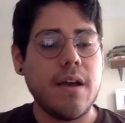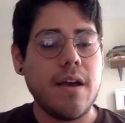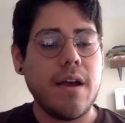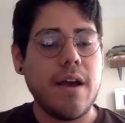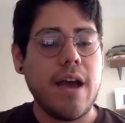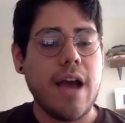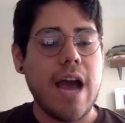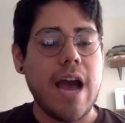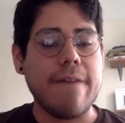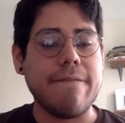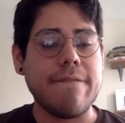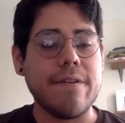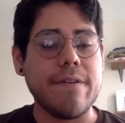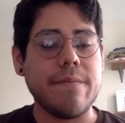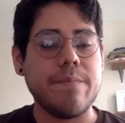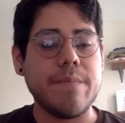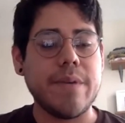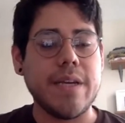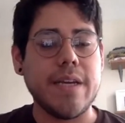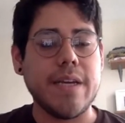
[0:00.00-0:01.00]
haven't
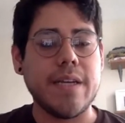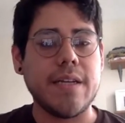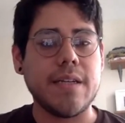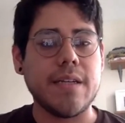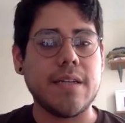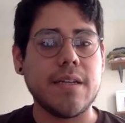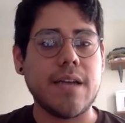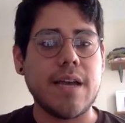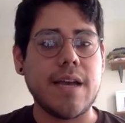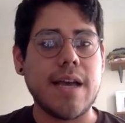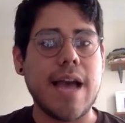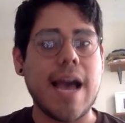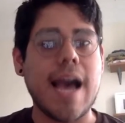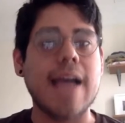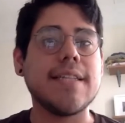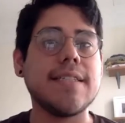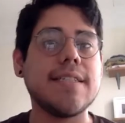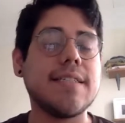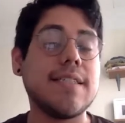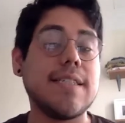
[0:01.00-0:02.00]
been
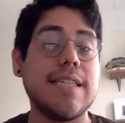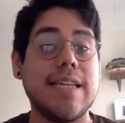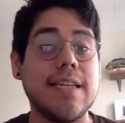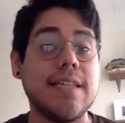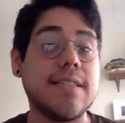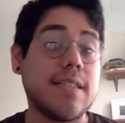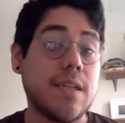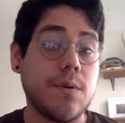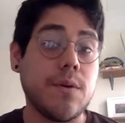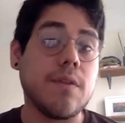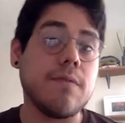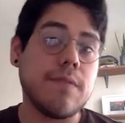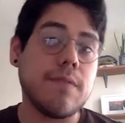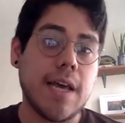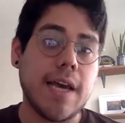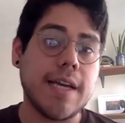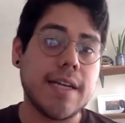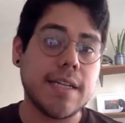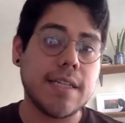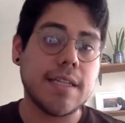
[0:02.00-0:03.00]
as seen as I would have
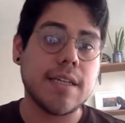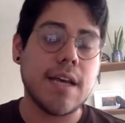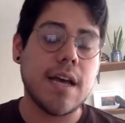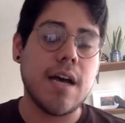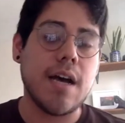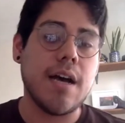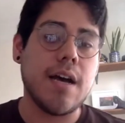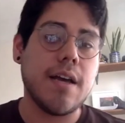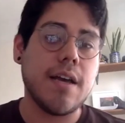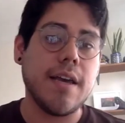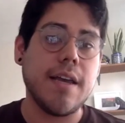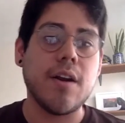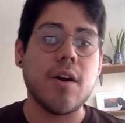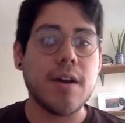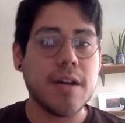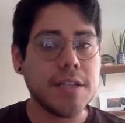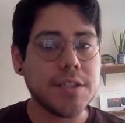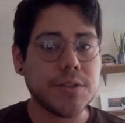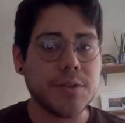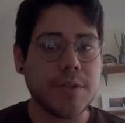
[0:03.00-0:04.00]
liked in art
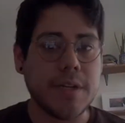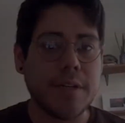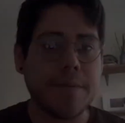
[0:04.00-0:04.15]
history.